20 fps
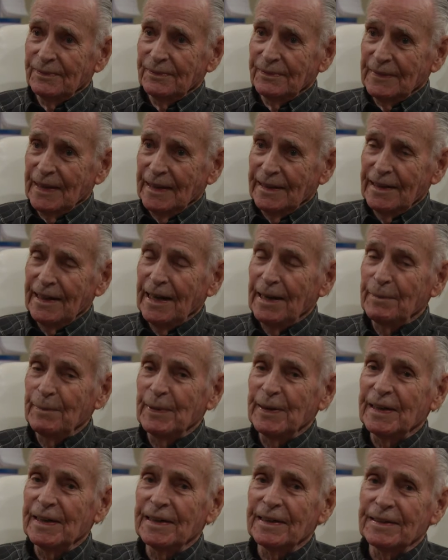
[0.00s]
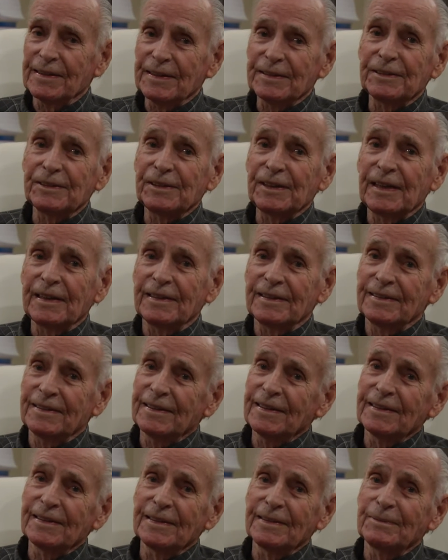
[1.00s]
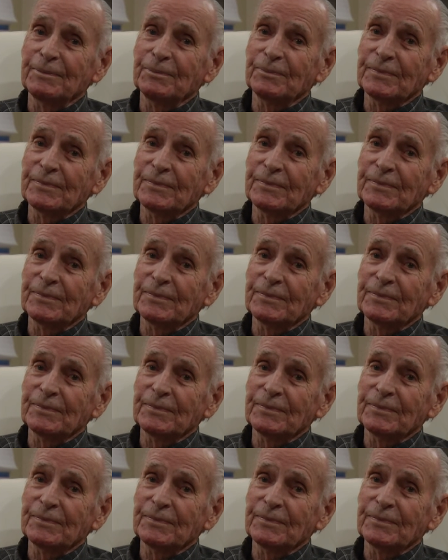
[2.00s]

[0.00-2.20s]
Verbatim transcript: they came in and they said, uh,